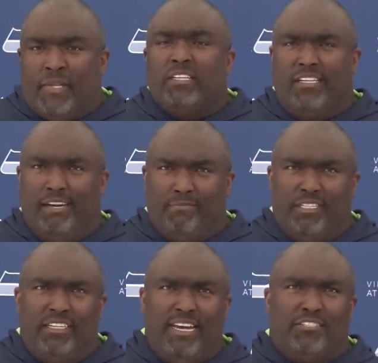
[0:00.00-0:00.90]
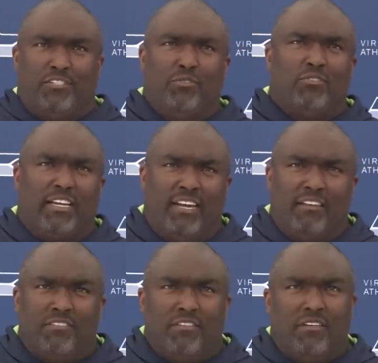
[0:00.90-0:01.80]
Yep, did that too. Got
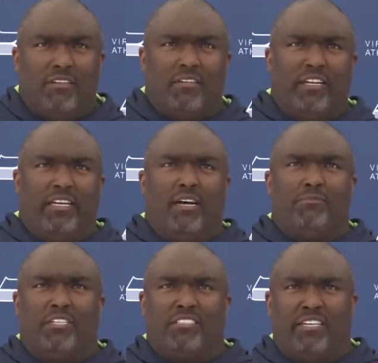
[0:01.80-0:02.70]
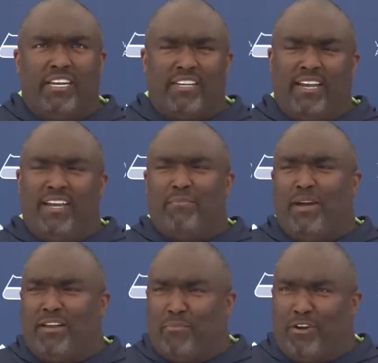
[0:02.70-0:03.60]
to lean up just in case I got to get
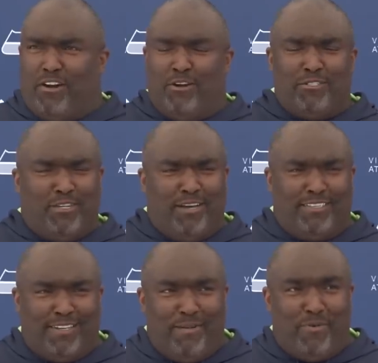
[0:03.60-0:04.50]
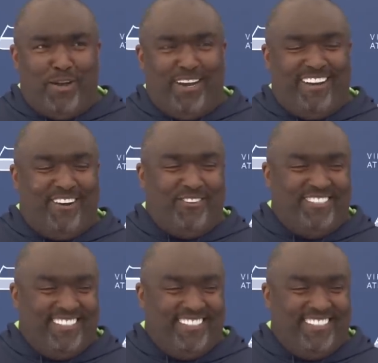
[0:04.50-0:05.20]
my number called. So I just got to be ready to go.